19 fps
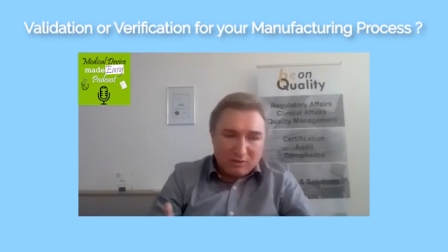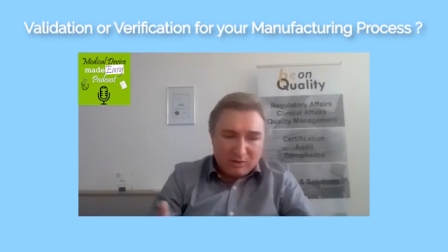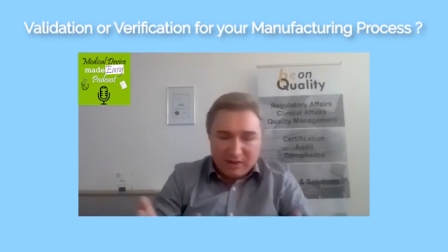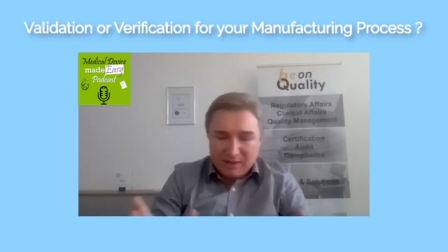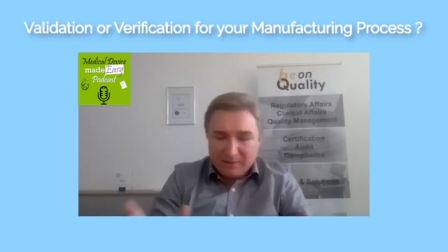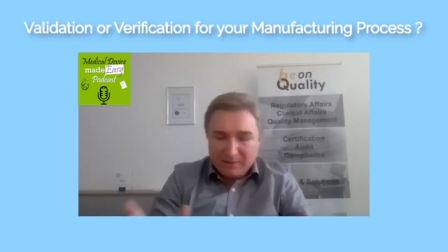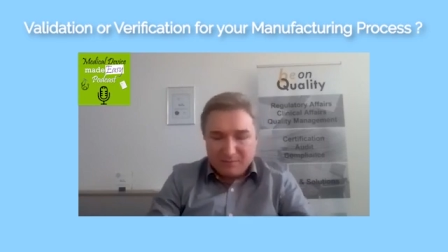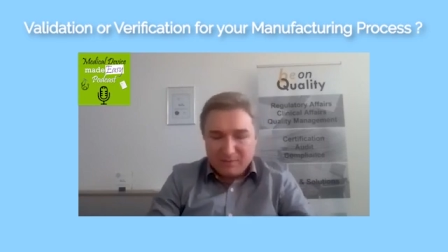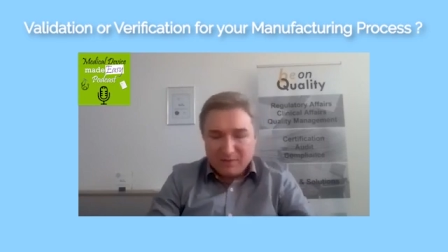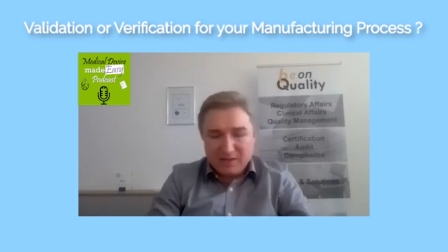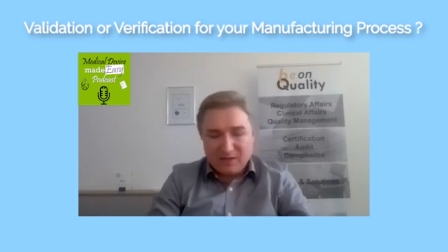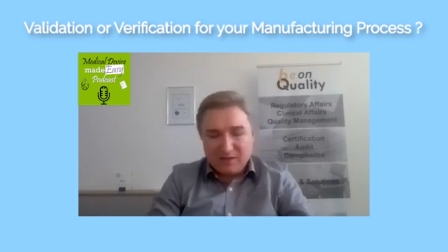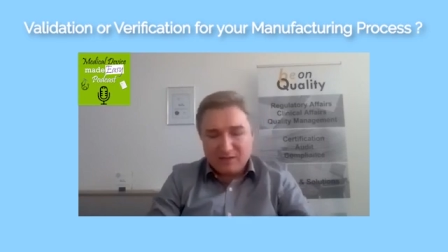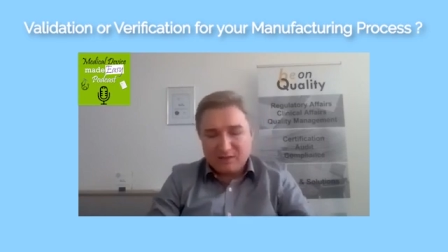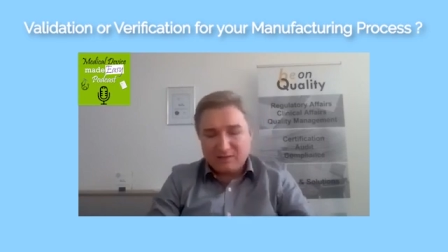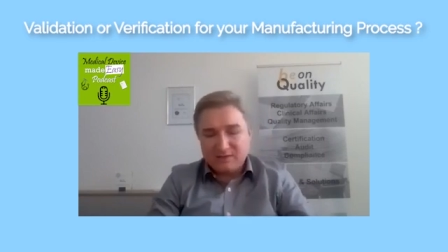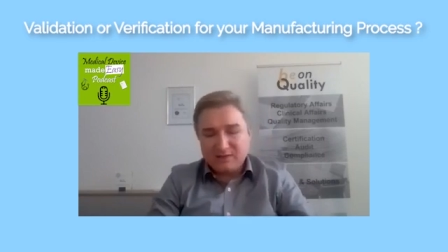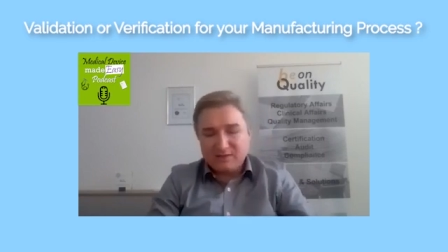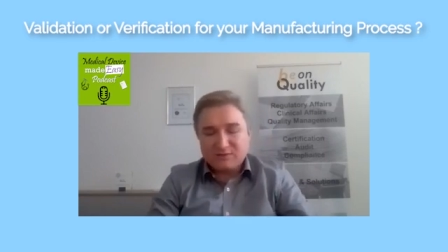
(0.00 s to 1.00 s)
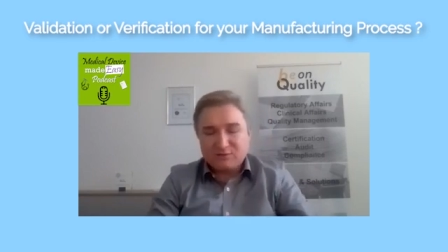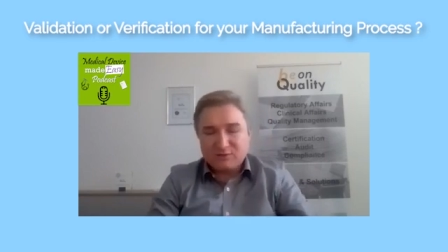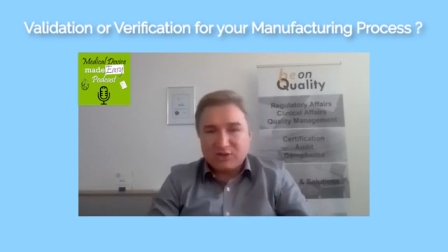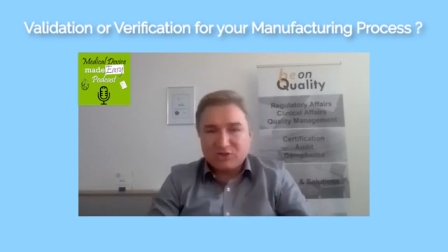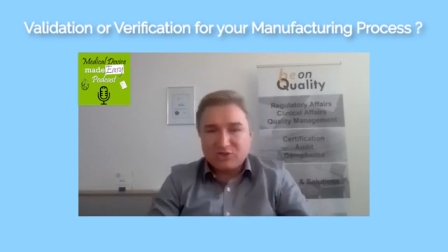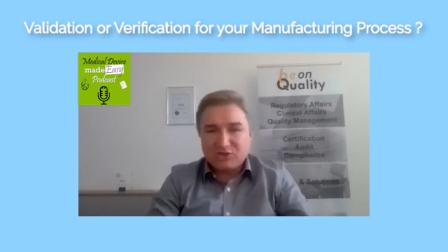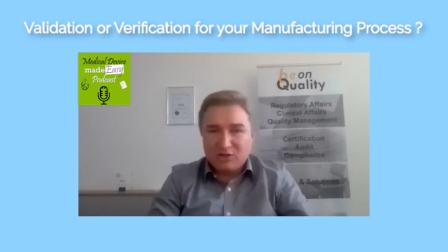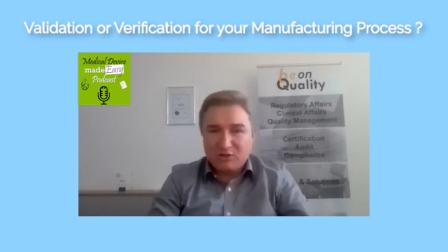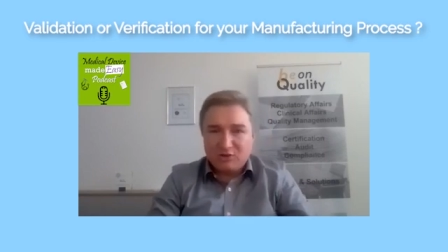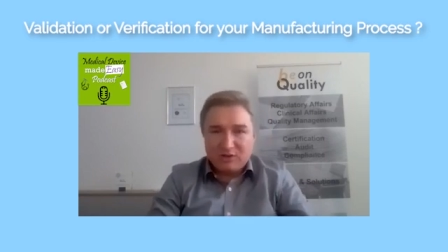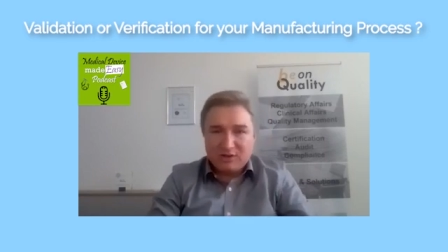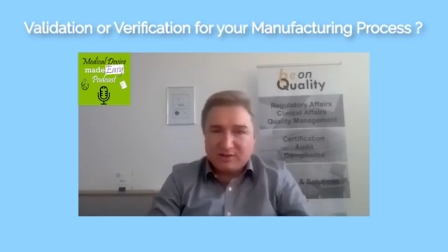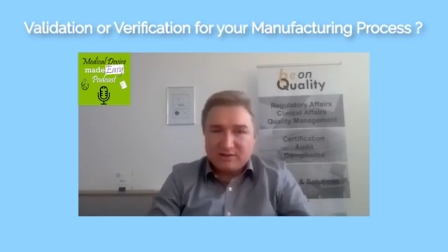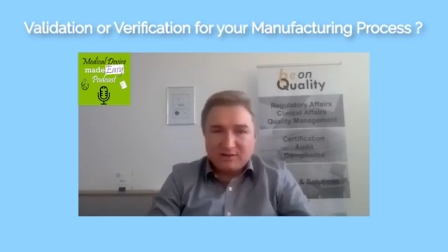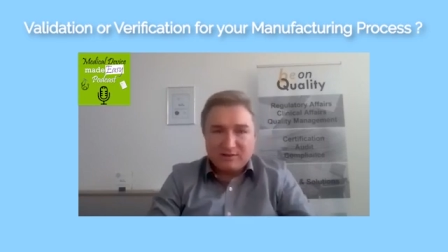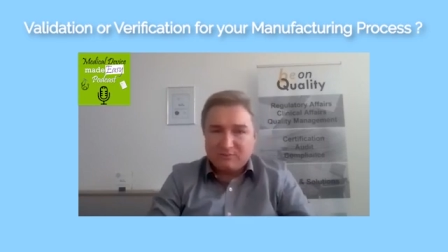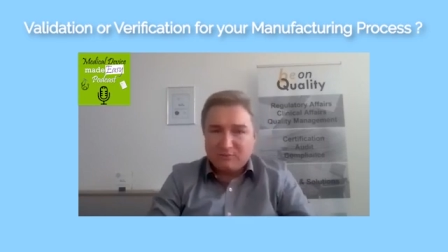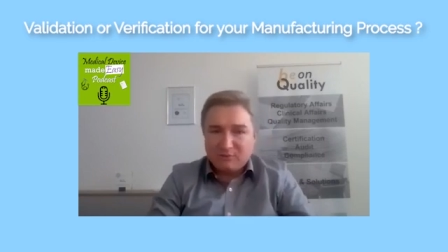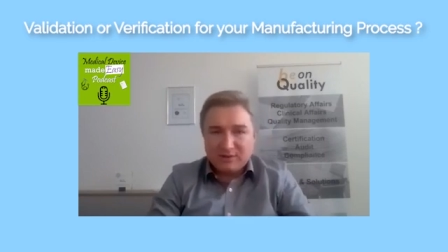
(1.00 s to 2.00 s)
um, an instructional or
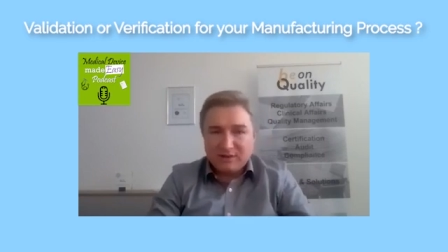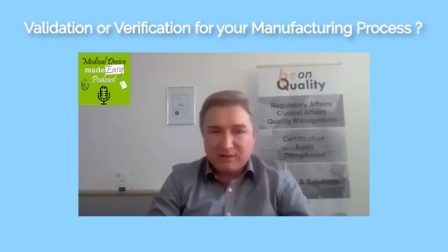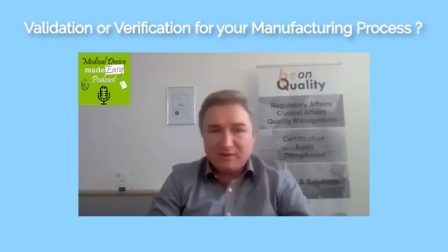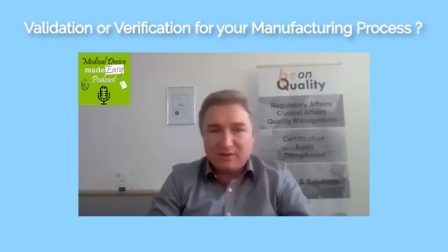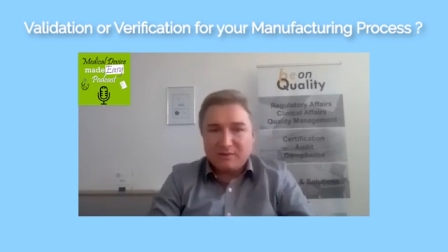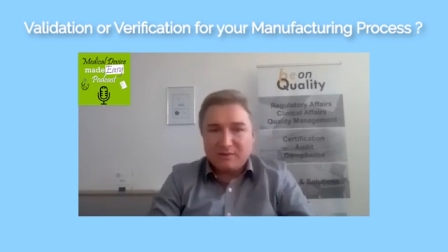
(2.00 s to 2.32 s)
whatever,